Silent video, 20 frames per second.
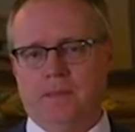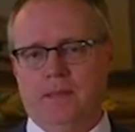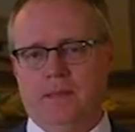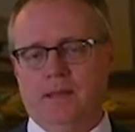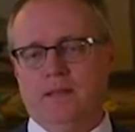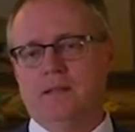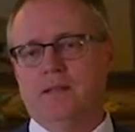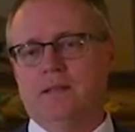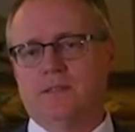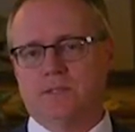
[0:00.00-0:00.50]

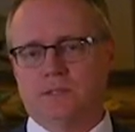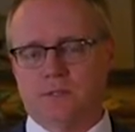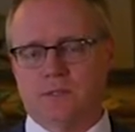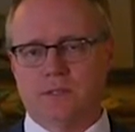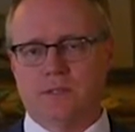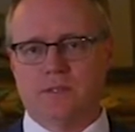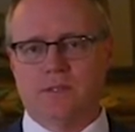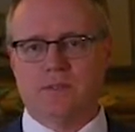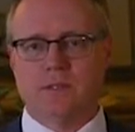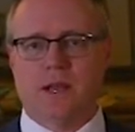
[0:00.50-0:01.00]
in addition to
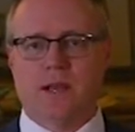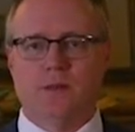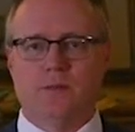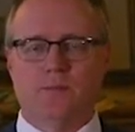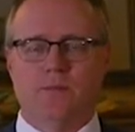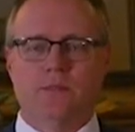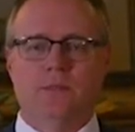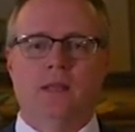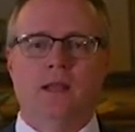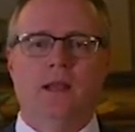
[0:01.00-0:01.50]
the
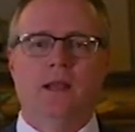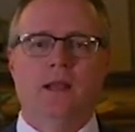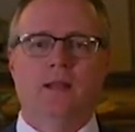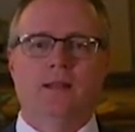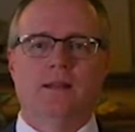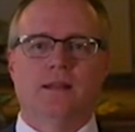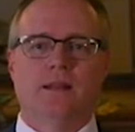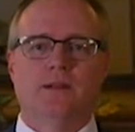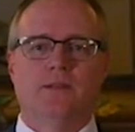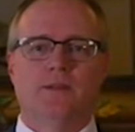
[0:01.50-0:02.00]
Psalms.
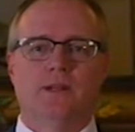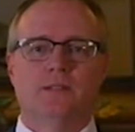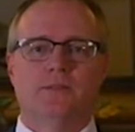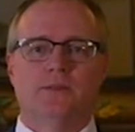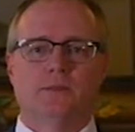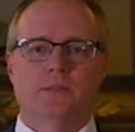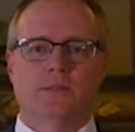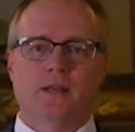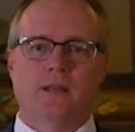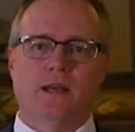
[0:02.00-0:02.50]
Later,
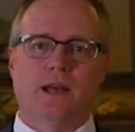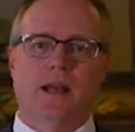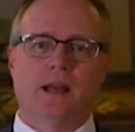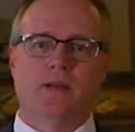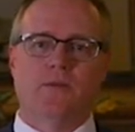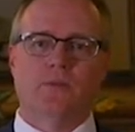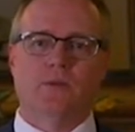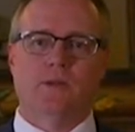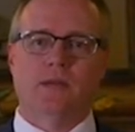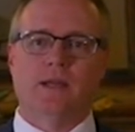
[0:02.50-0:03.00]
Hendrik de
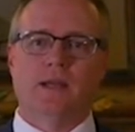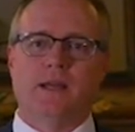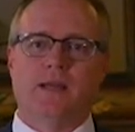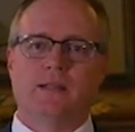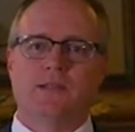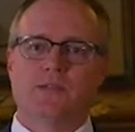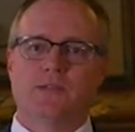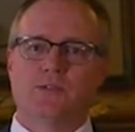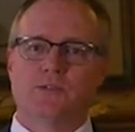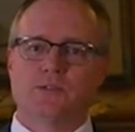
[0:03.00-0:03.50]
Cock would get
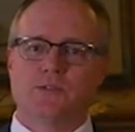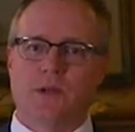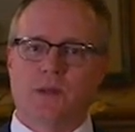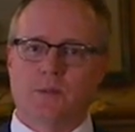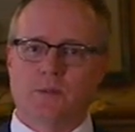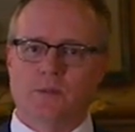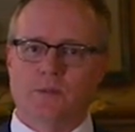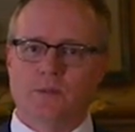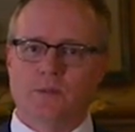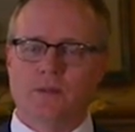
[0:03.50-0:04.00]
in
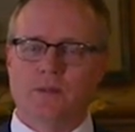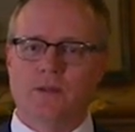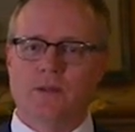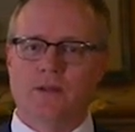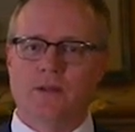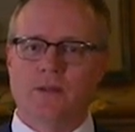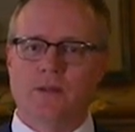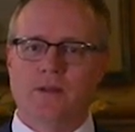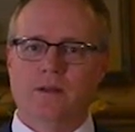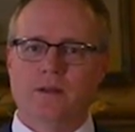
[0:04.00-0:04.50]
trouble
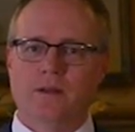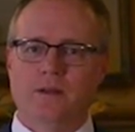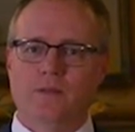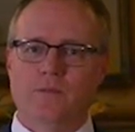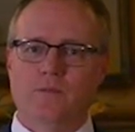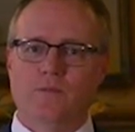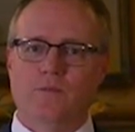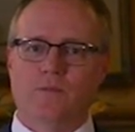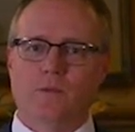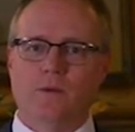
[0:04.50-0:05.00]

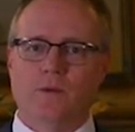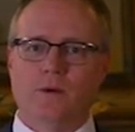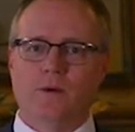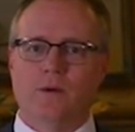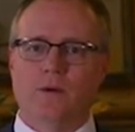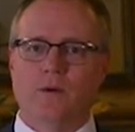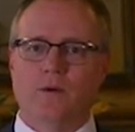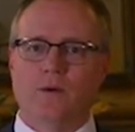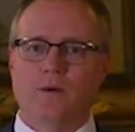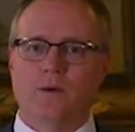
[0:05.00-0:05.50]

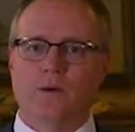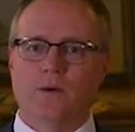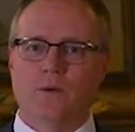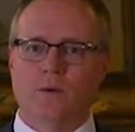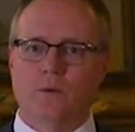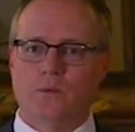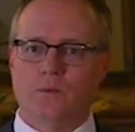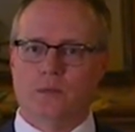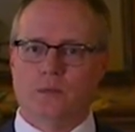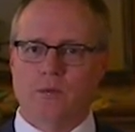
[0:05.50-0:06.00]
for
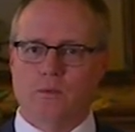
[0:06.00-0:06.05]
only